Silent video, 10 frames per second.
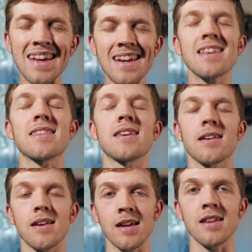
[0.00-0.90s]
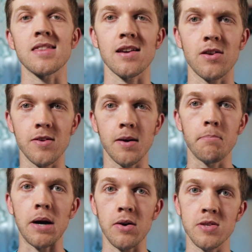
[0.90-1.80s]
anything at all
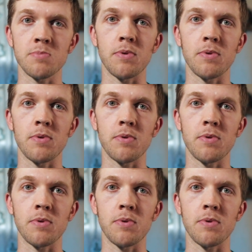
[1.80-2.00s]
about this